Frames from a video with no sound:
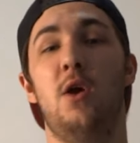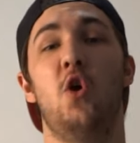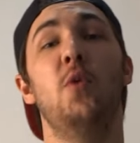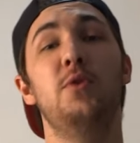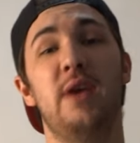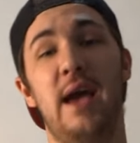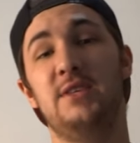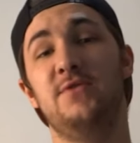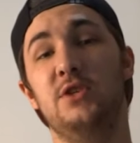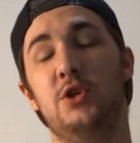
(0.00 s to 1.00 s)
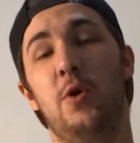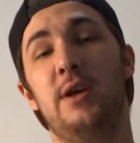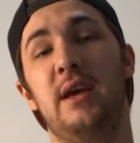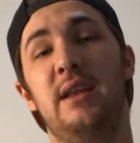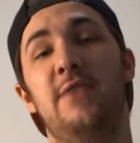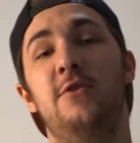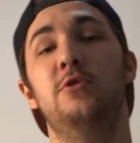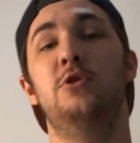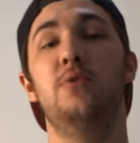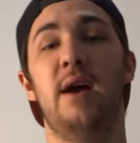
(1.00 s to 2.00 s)
Hope you guys have enjoyed, and if you
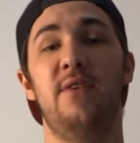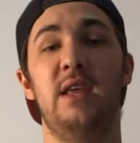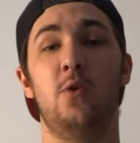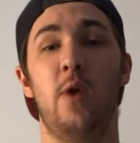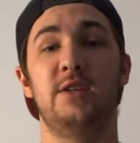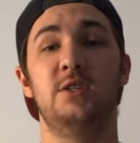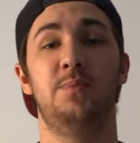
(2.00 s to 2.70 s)
do have any questions,